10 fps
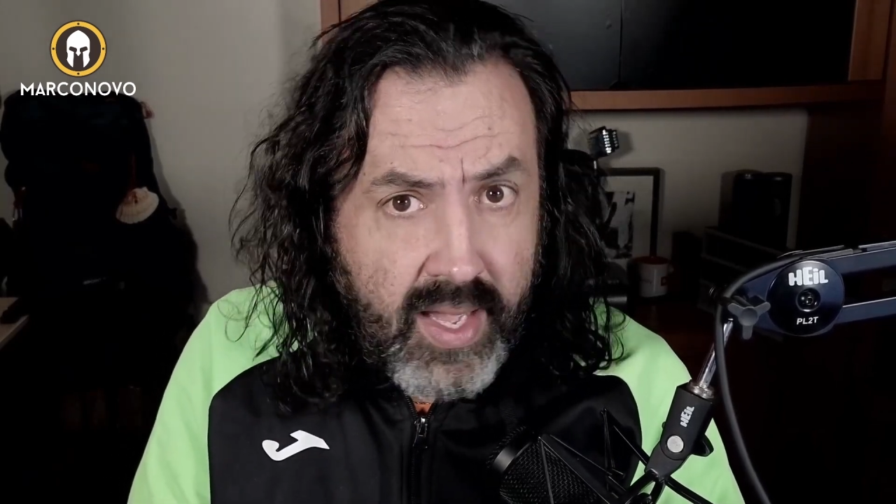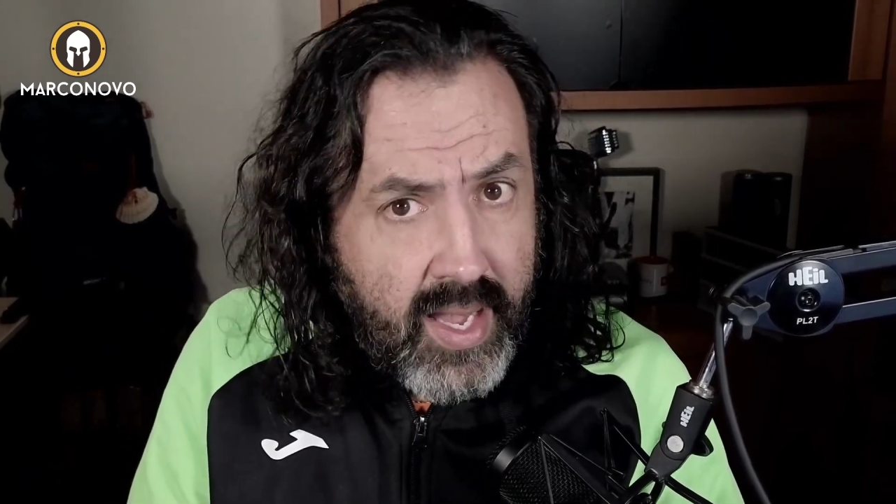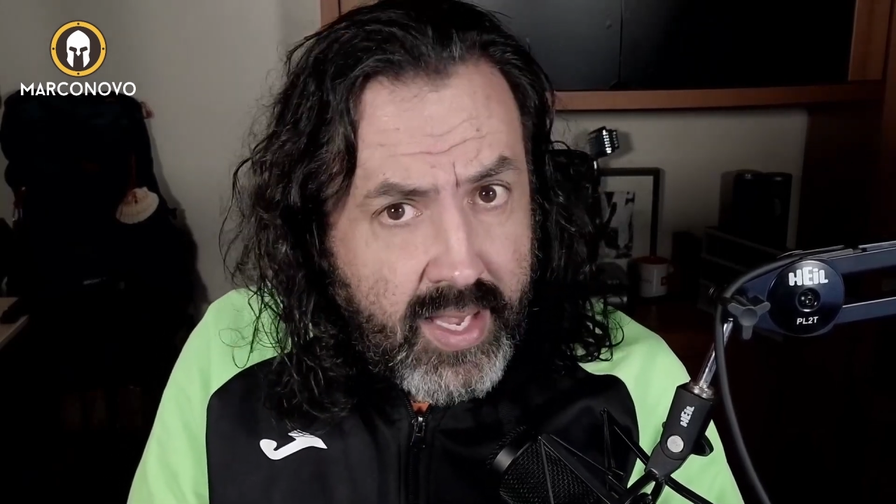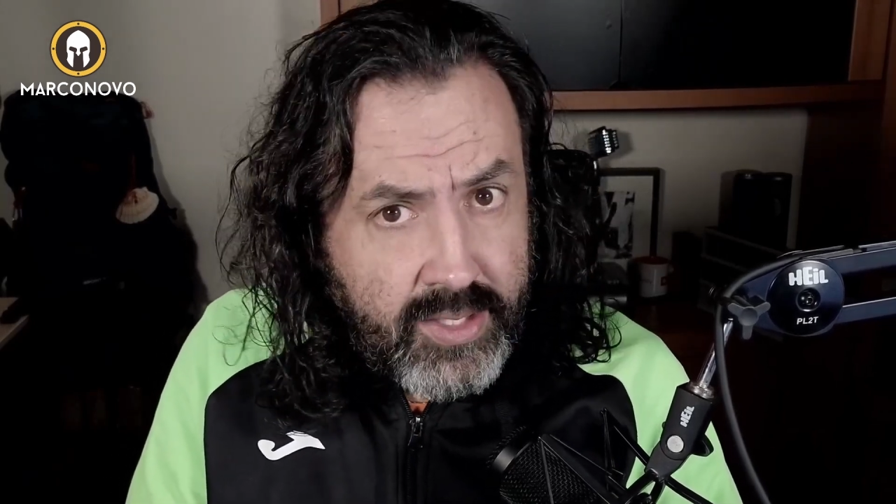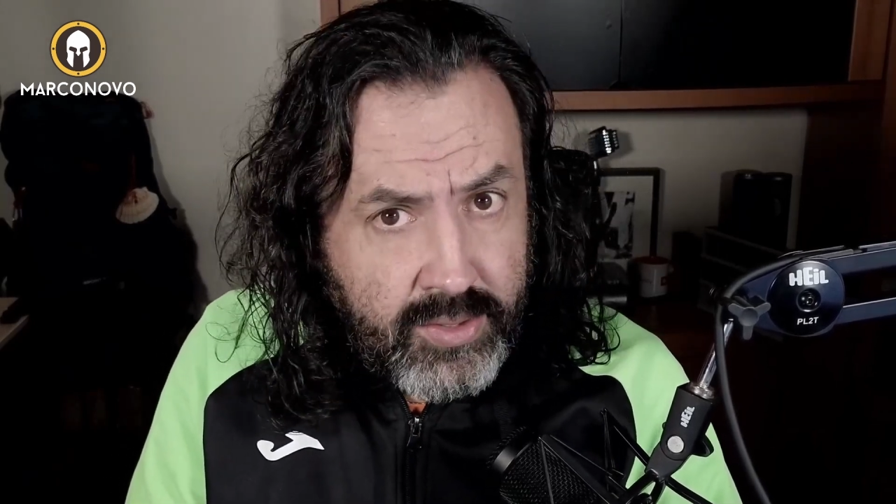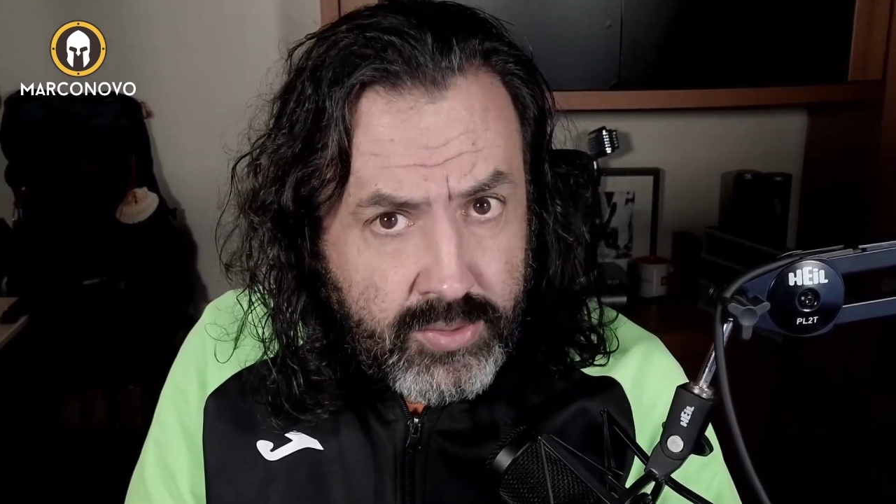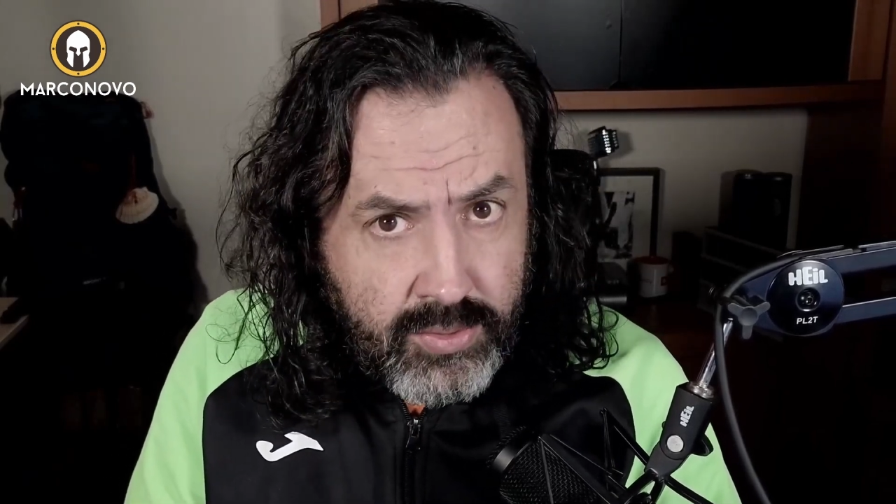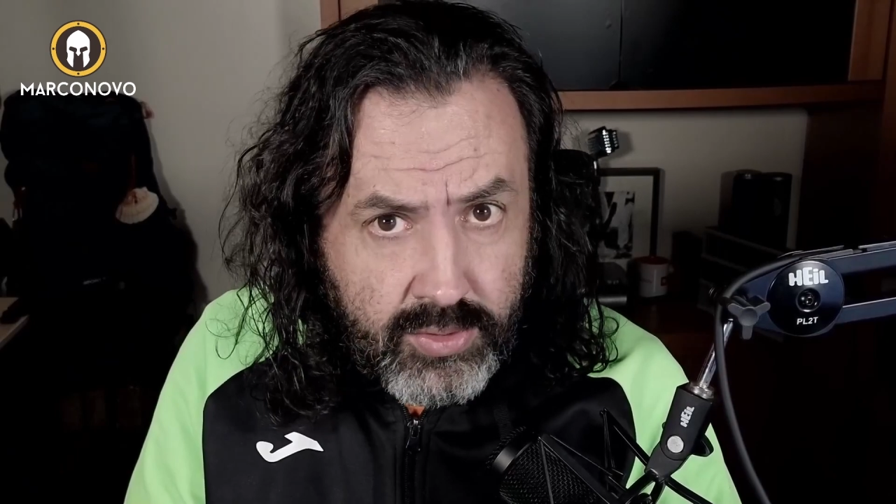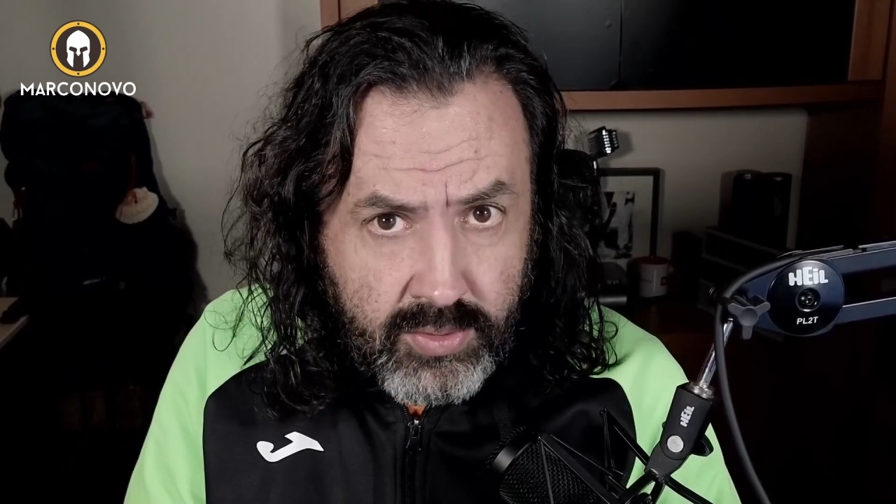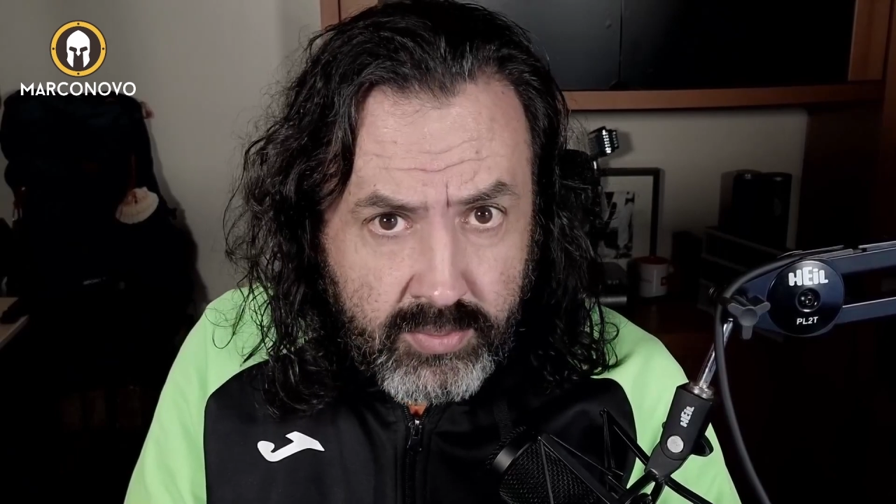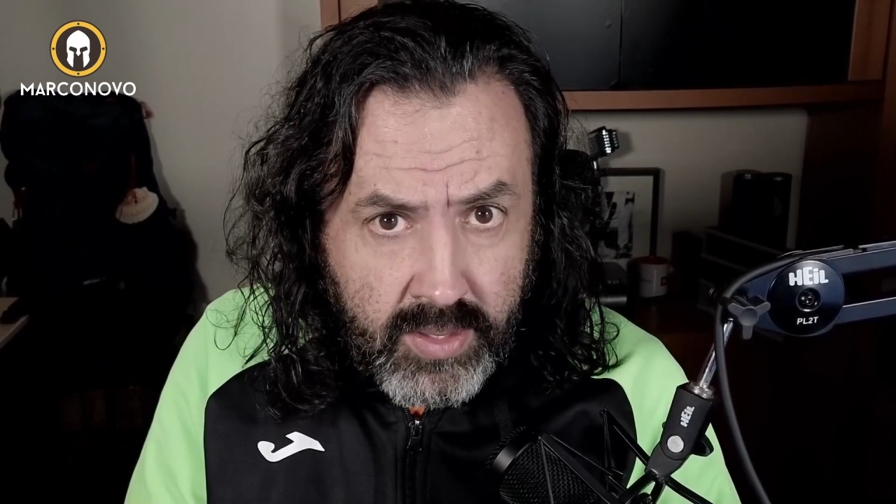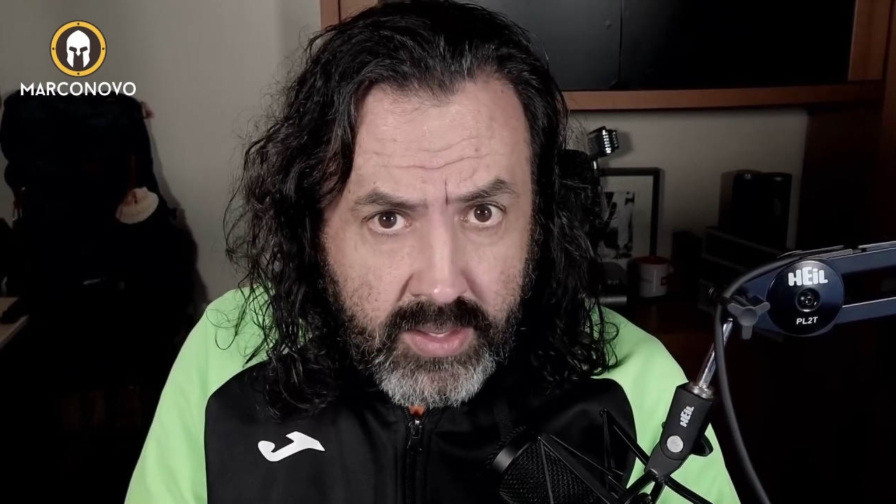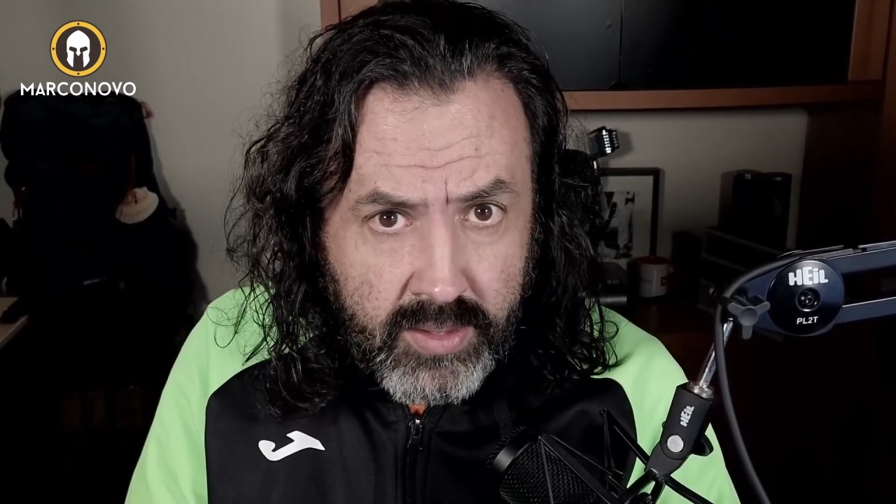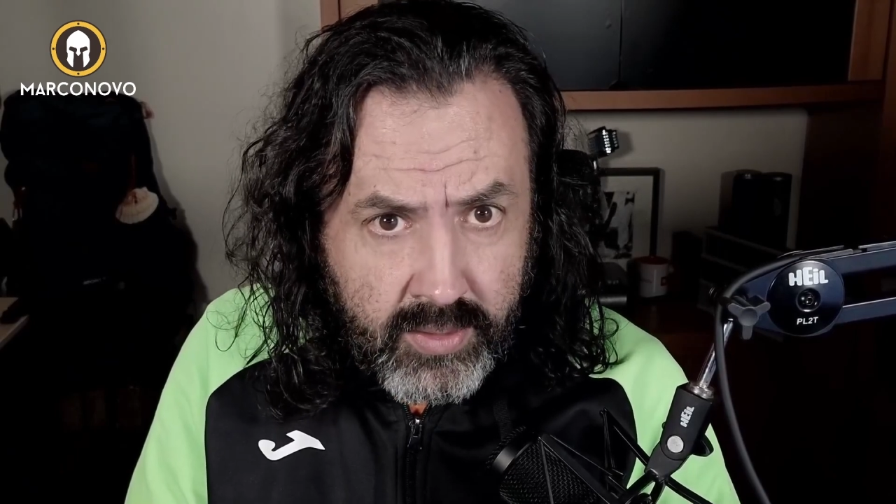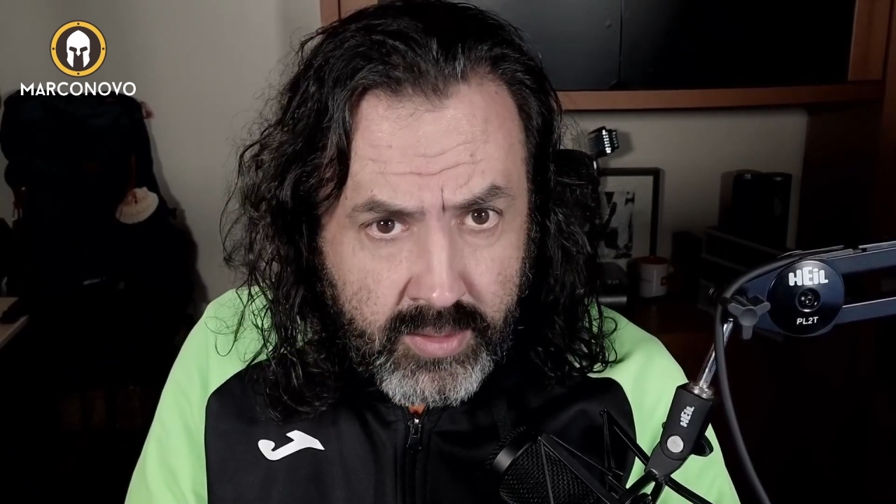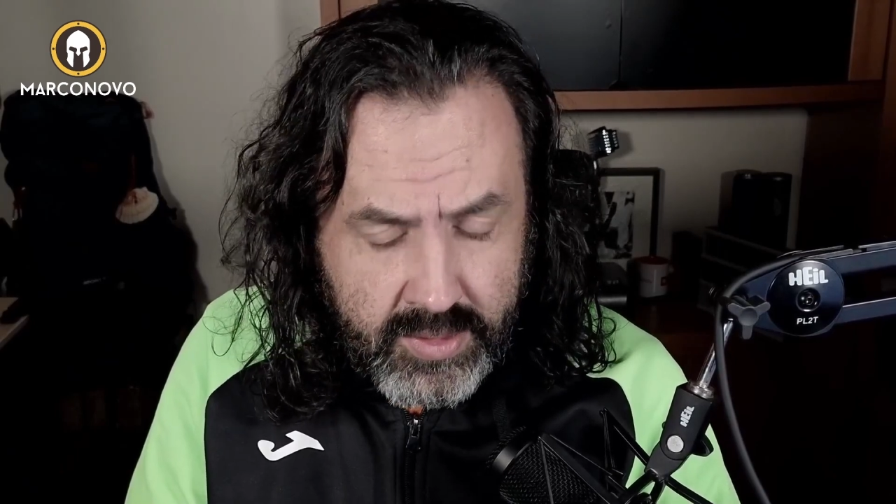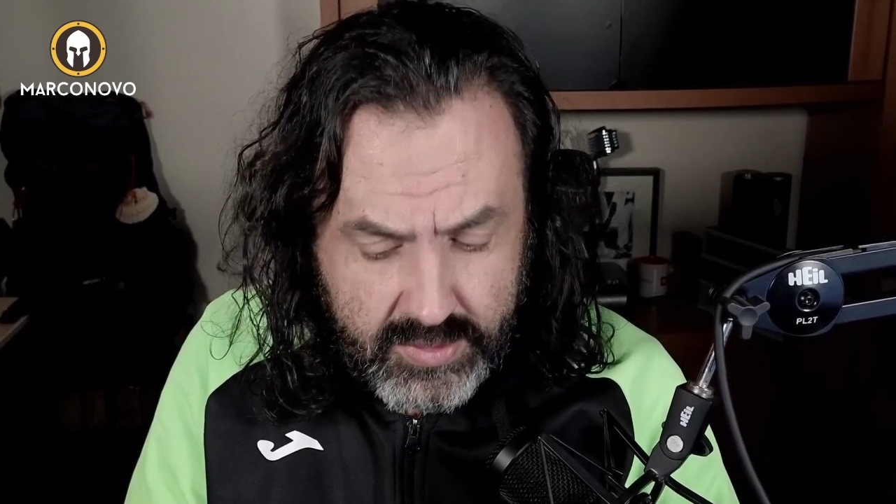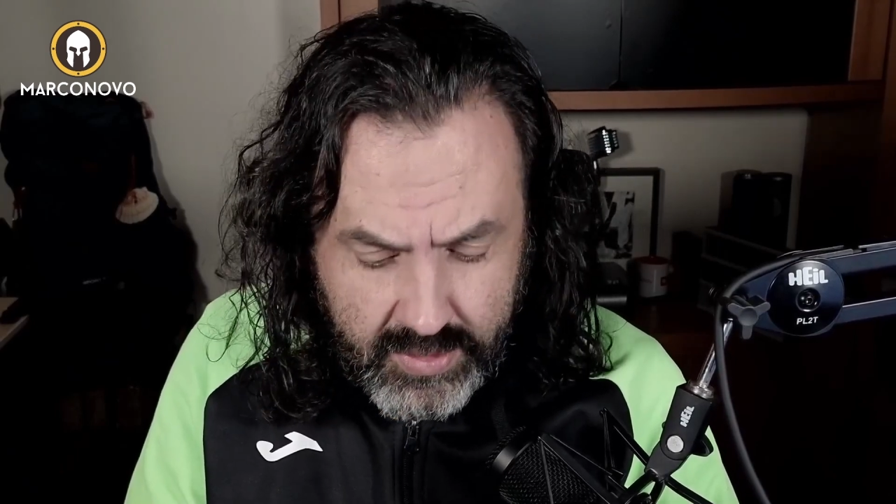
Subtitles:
Idoo to make an honest